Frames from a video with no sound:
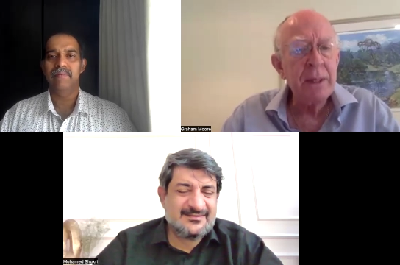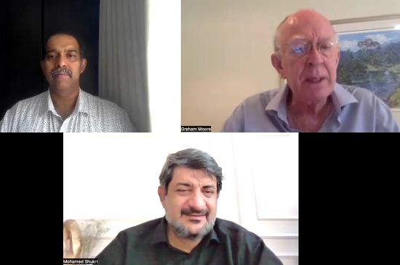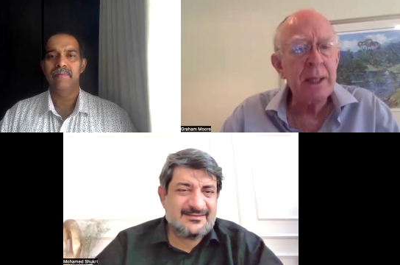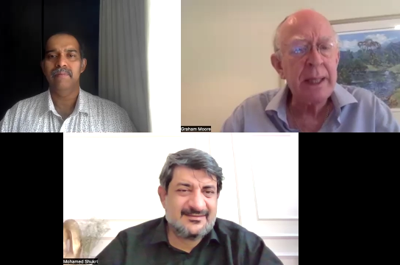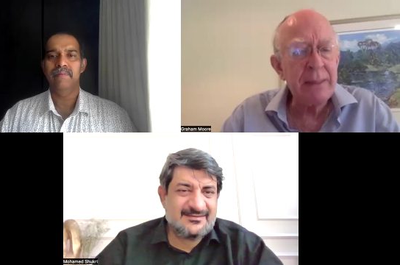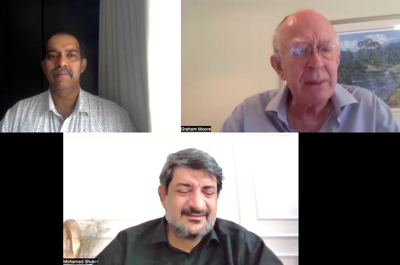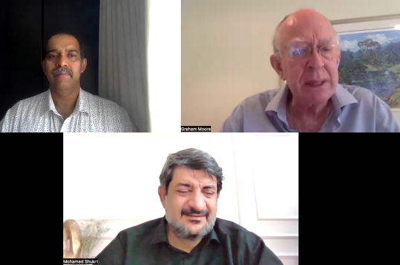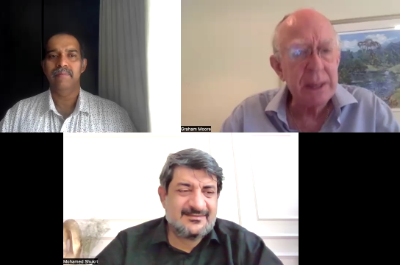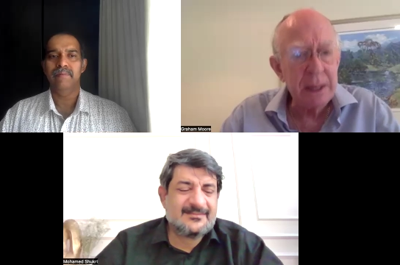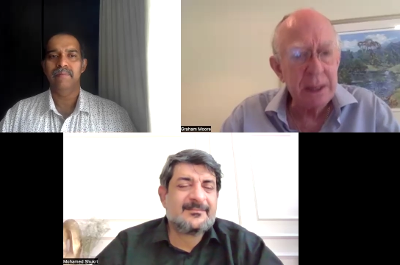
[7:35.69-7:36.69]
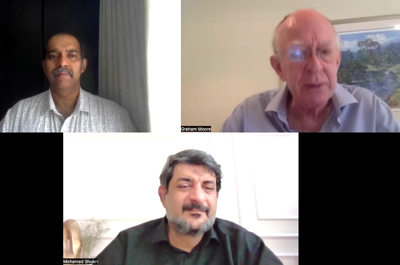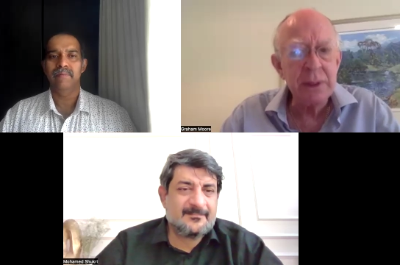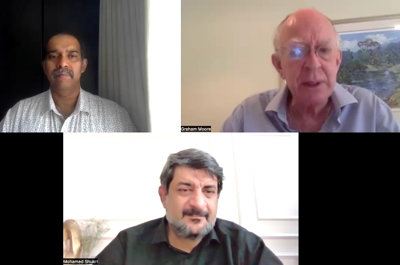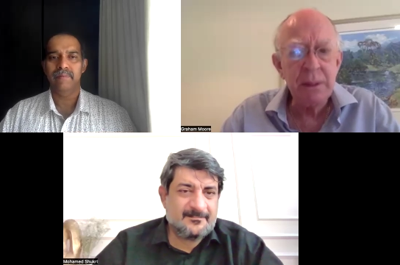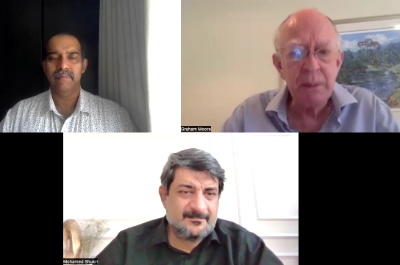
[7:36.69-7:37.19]
Speaker 1: that they have the
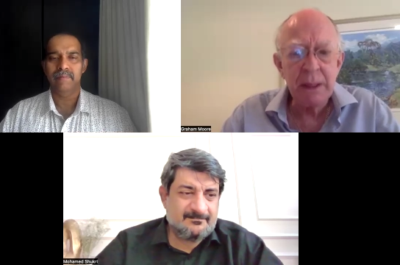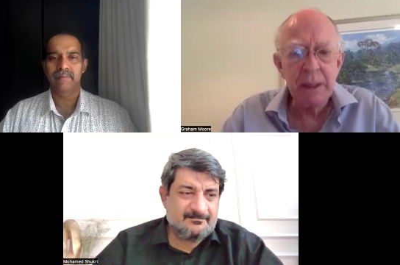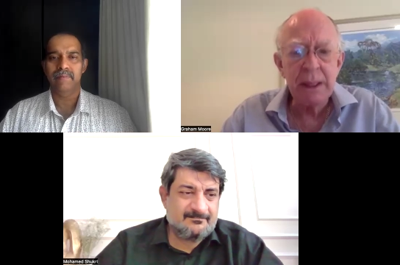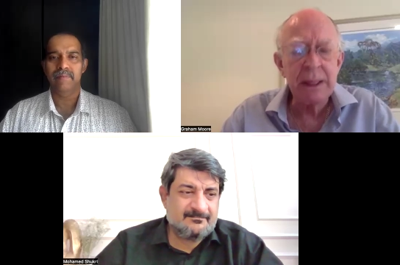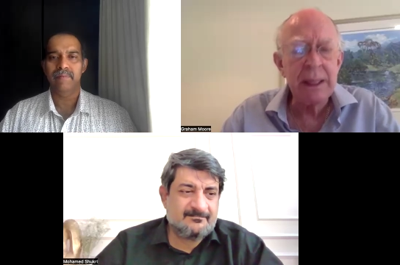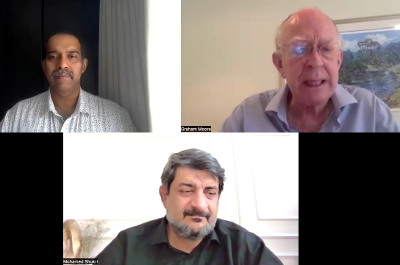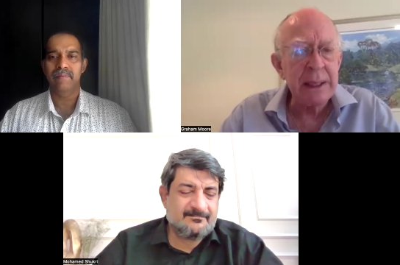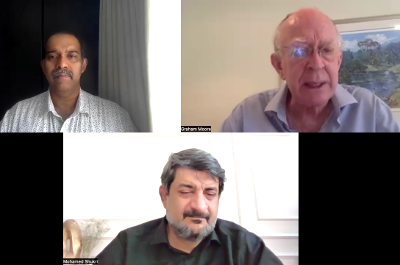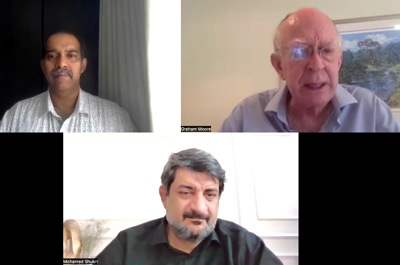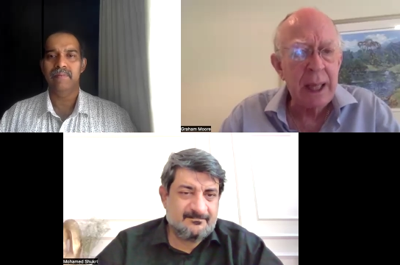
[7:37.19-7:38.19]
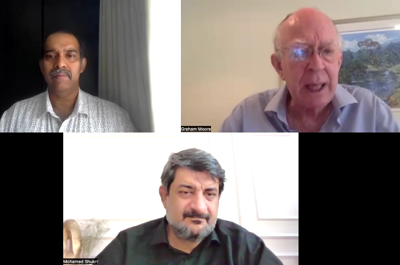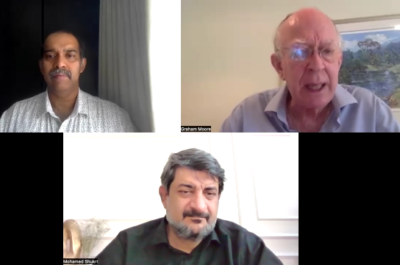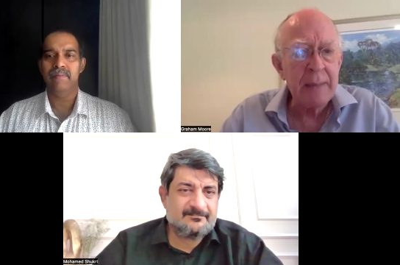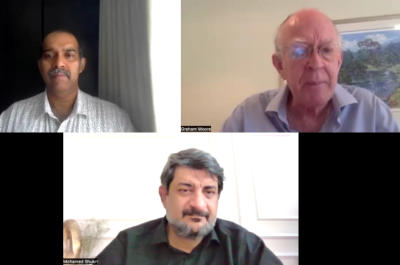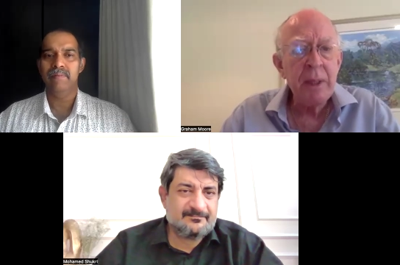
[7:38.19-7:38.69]
skills and abilities and the
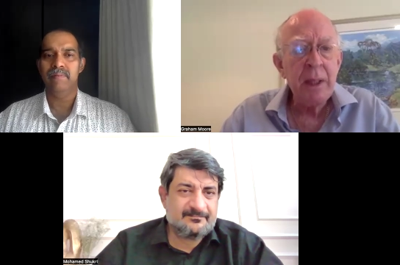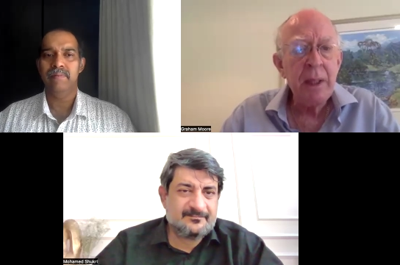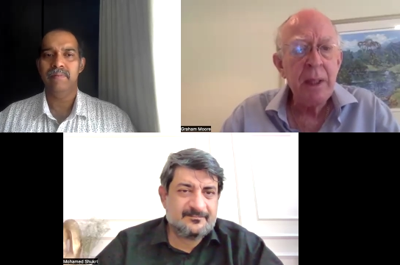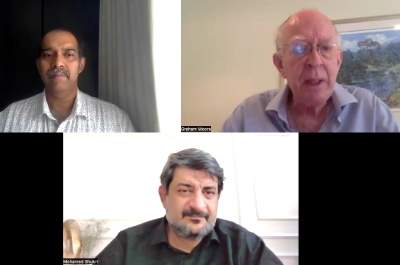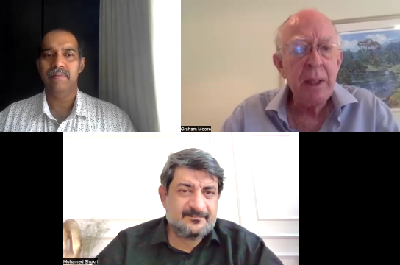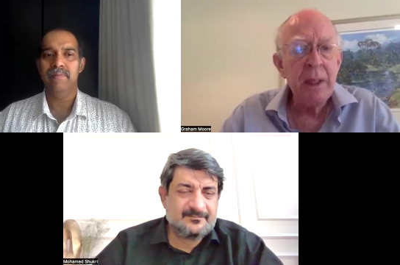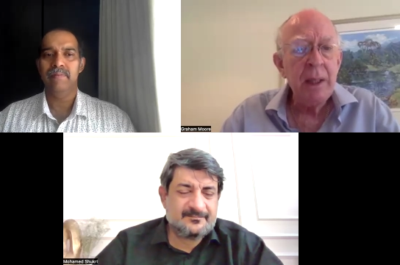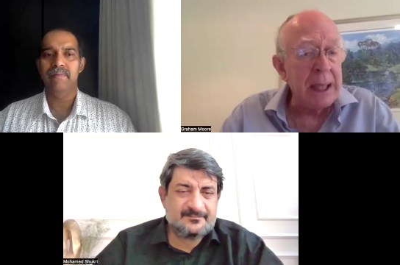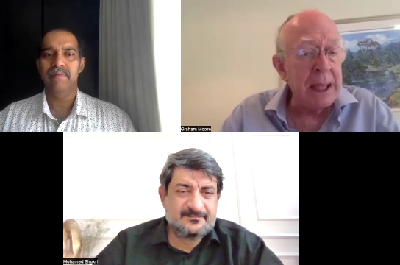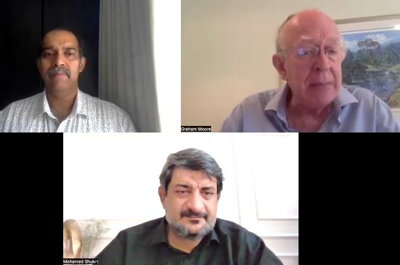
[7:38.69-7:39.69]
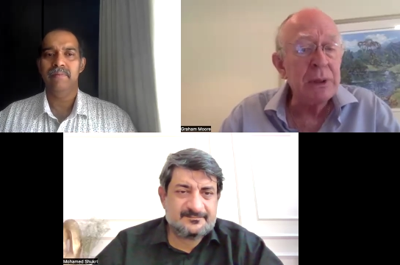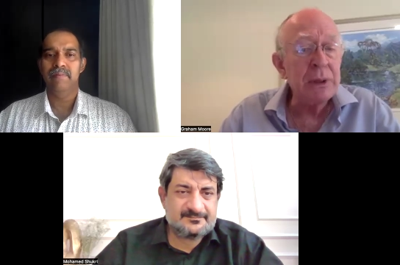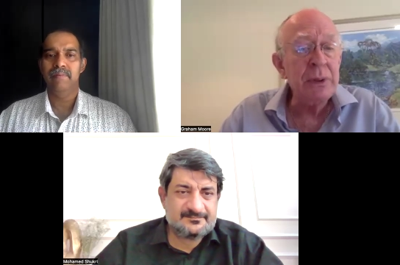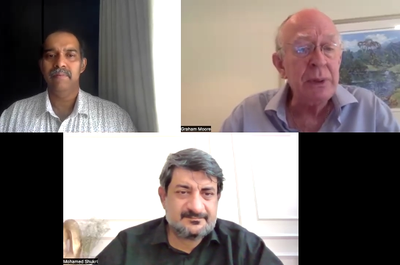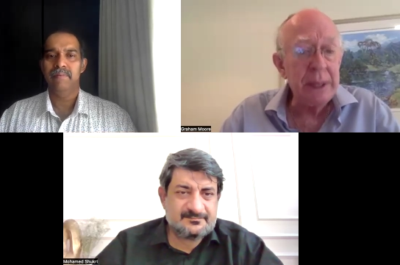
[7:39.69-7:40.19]
understanding to be able to
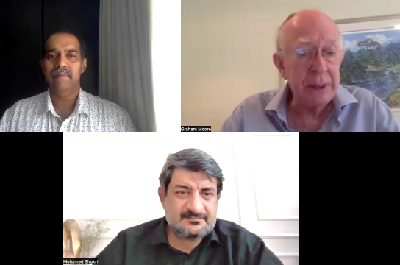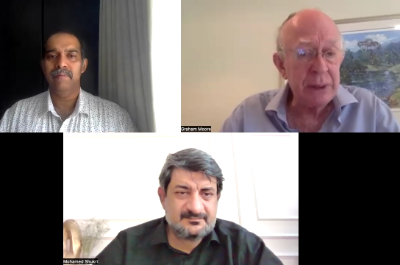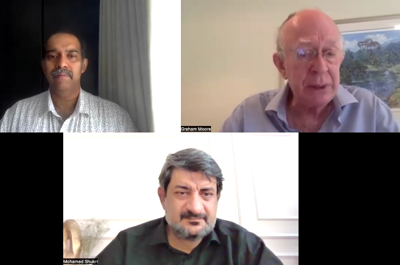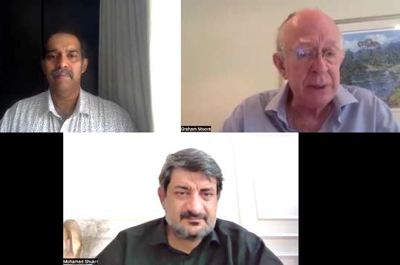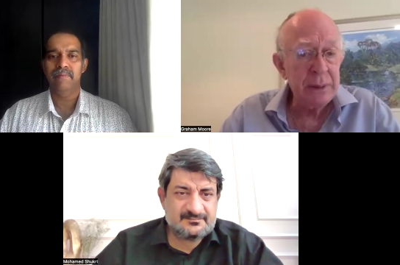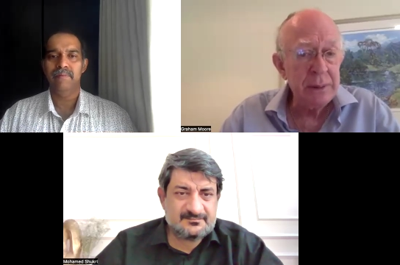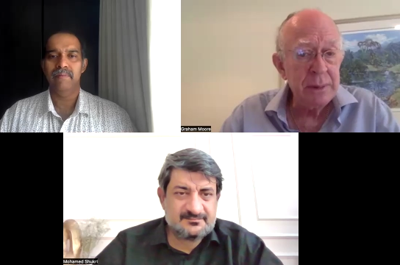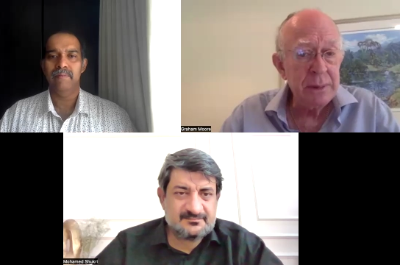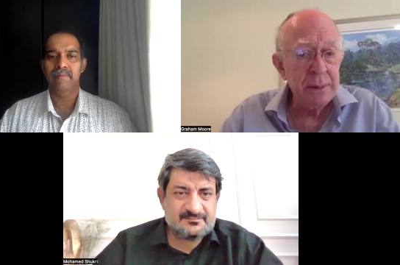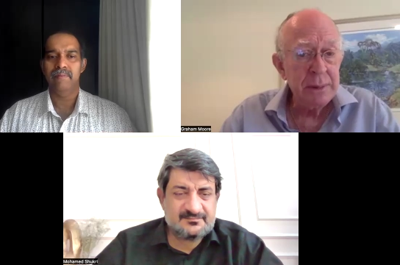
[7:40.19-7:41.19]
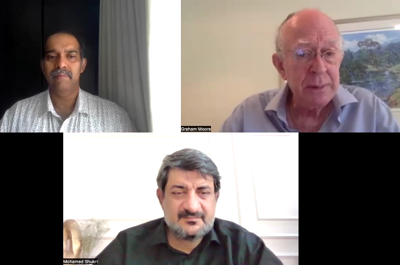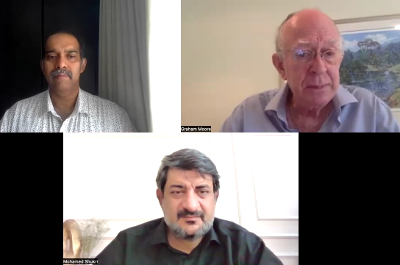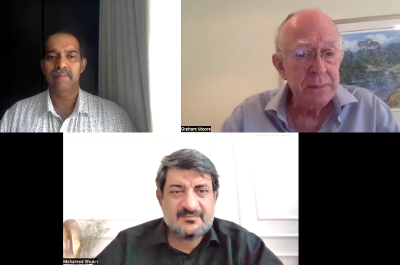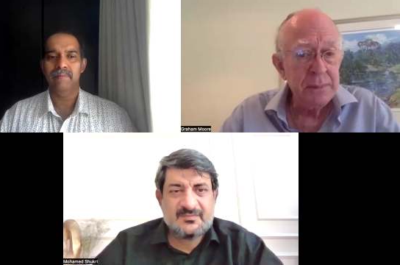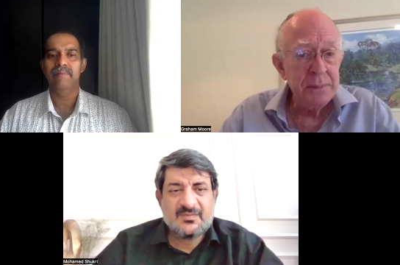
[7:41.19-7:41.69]
do
Speaker 2: this.
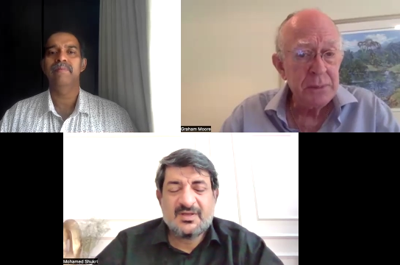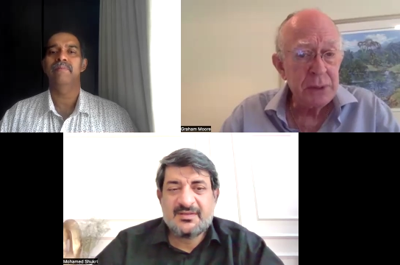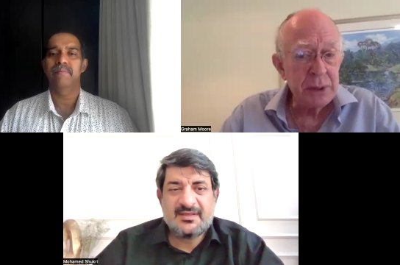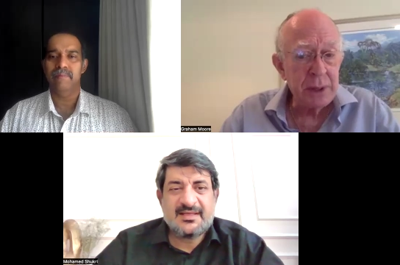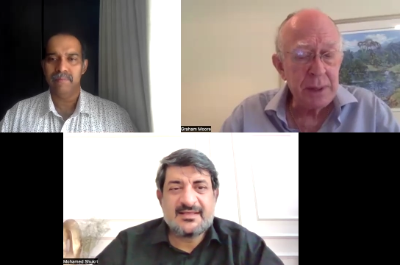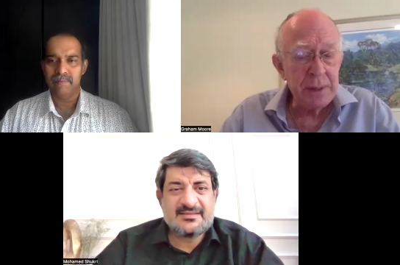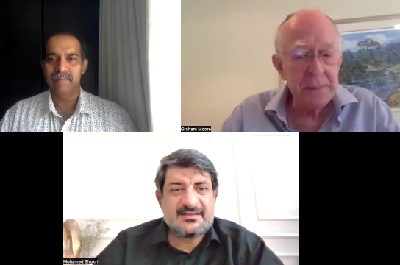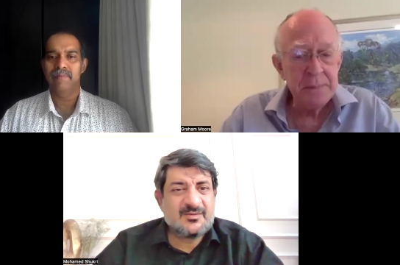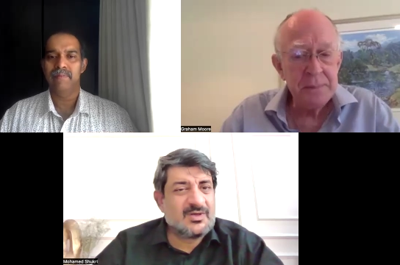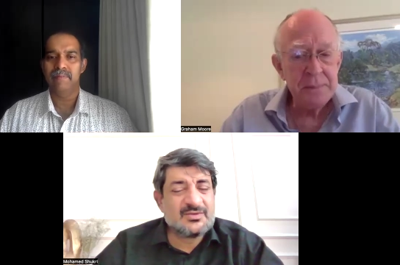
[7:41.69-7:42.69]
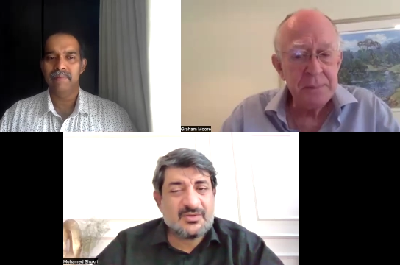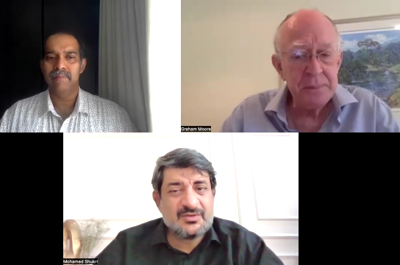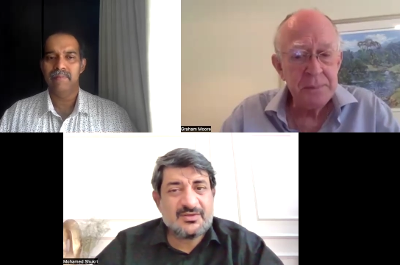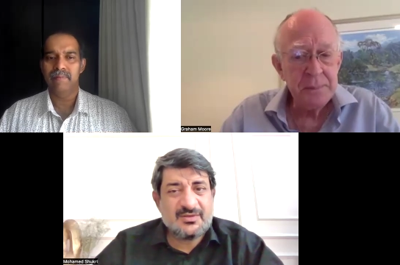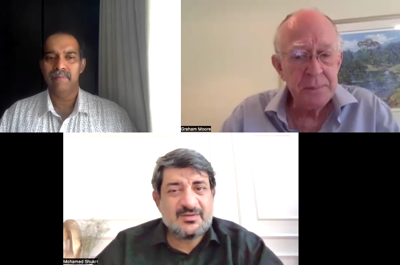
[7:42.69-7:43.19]
So, That's uh, one
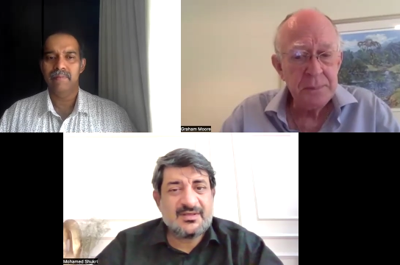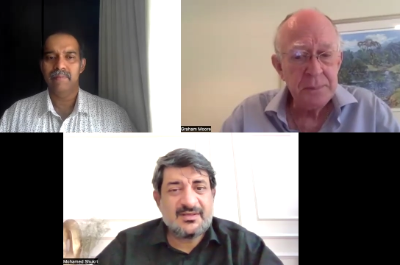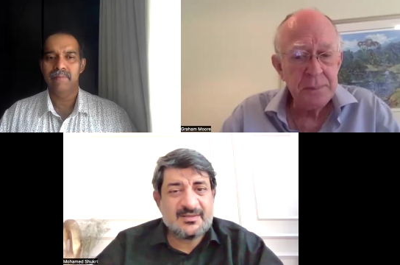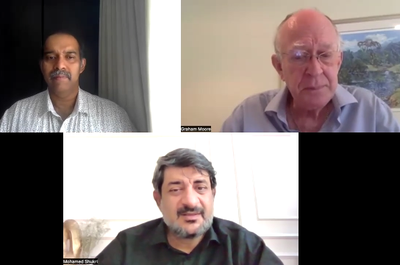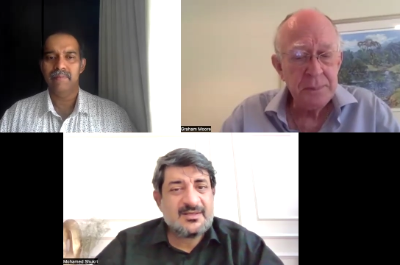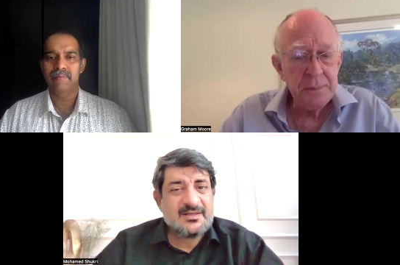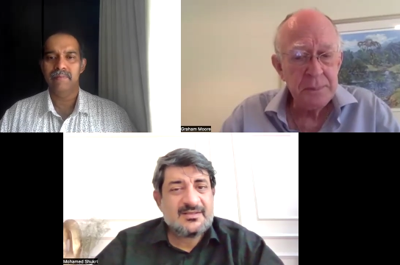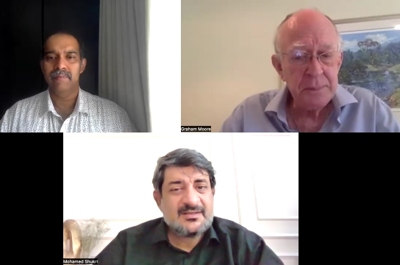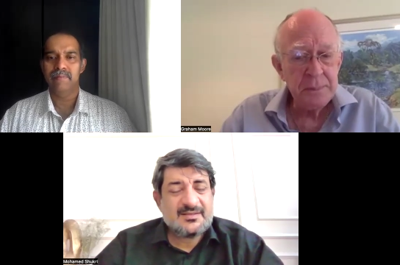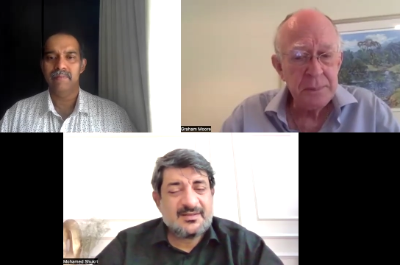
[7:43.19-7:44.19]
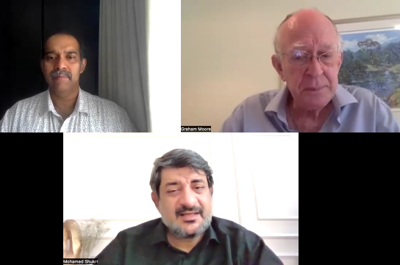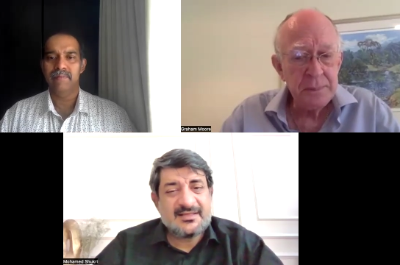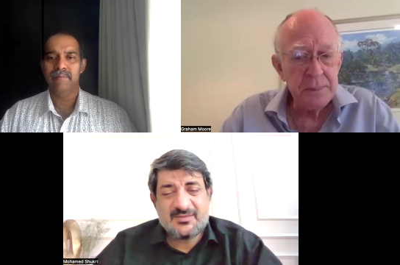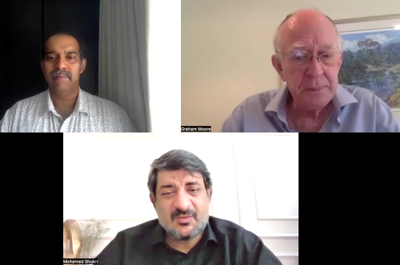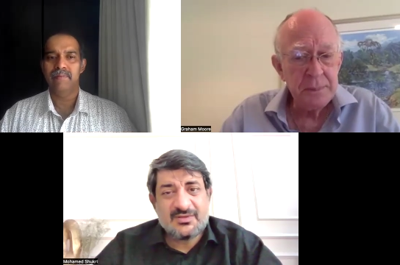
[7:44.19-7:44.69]
good, yeah. That's